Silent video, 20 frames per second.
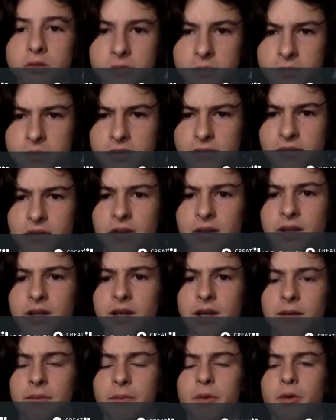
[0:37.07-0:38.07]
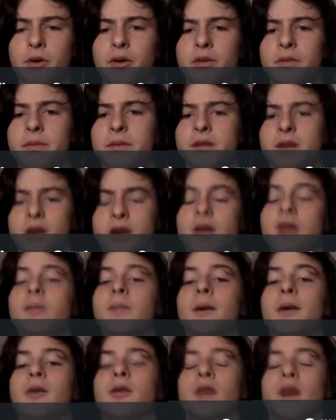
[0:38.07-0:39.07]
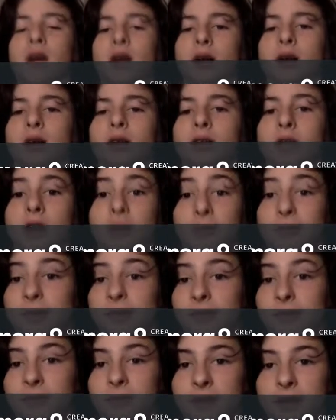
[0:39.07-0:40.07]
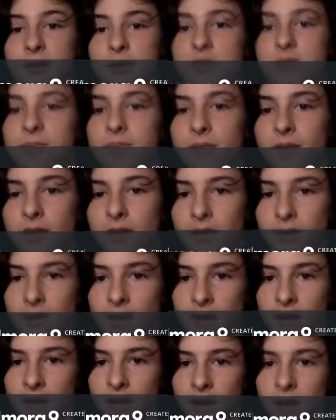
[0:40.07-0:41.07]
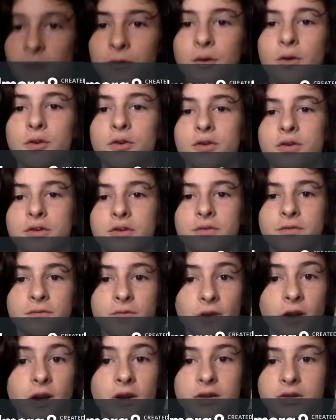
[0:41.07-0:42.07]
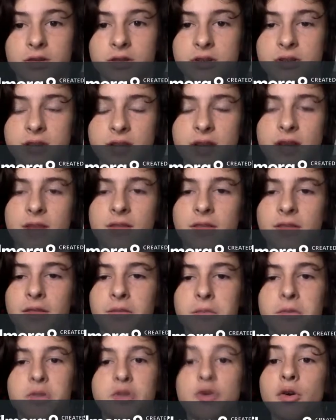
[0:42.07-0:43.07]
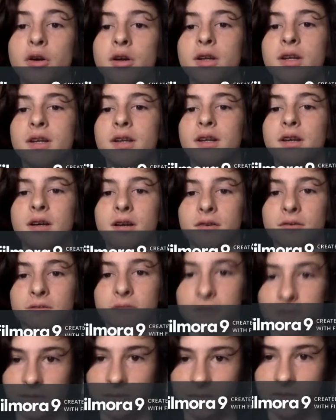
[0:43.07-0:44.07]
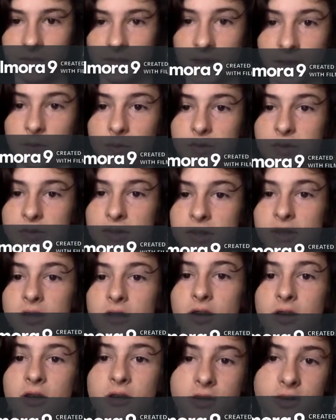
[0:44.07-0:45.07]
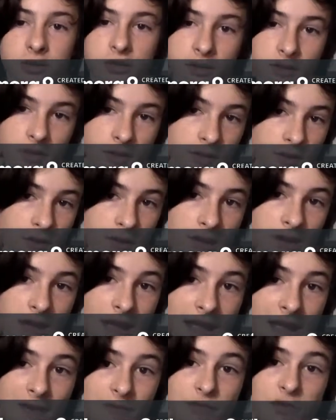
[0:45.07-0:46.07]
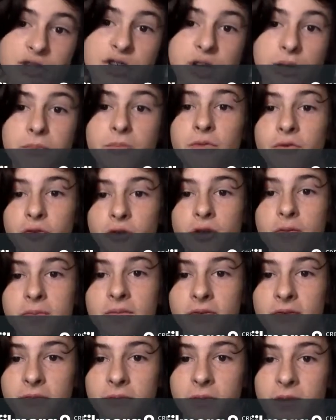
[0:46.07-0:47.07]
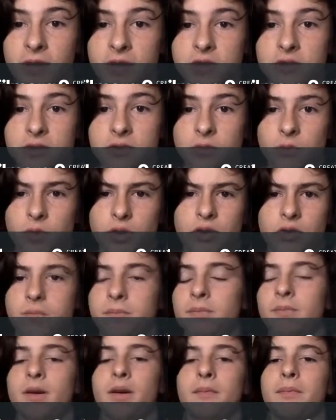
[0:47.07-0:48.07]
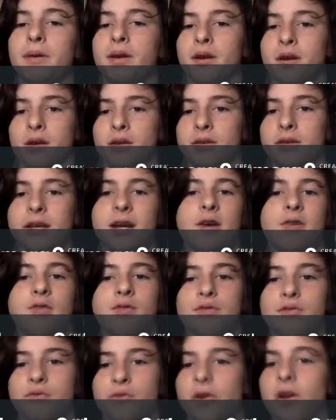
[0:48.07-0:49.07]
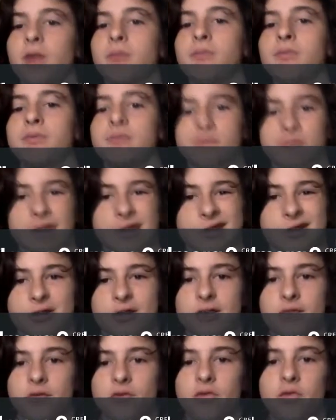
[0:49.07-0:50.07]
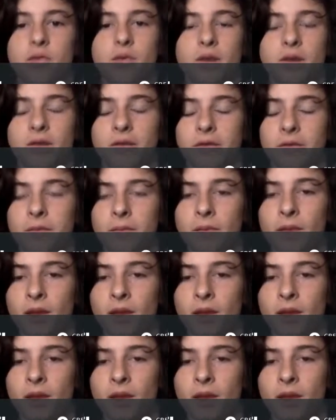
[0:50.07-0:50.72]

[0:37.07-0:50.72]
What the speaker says: more specifically, I'm going to be talking about nominal inflection. I would go as far as to say that the majority of languages here on Earth have some form of inflection, whether it appear on nouns, verbs, adjectives, whatever.